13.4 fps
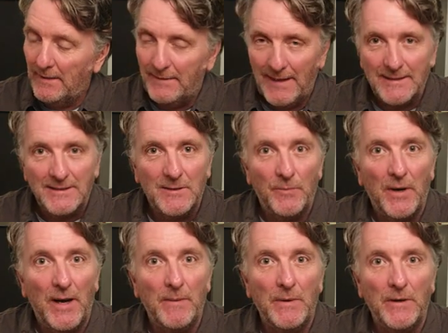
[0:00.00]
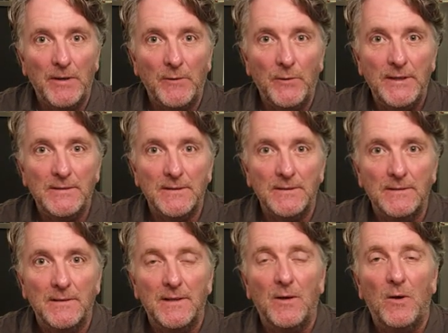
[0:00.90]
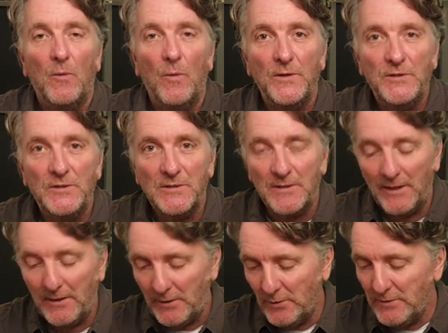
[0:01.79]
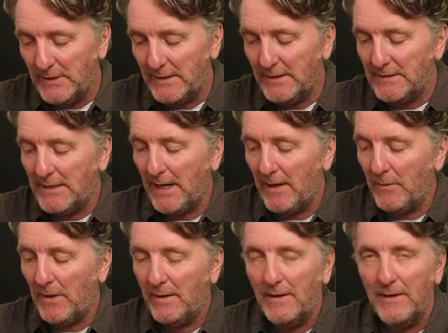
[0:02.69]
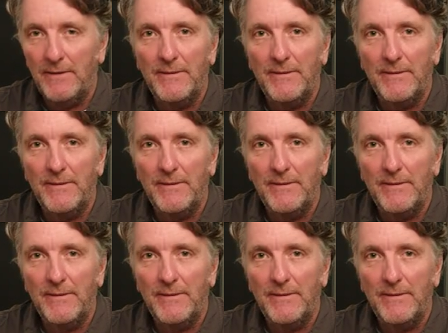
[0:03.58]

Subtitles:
That's the primary reason. Once you start using this camera,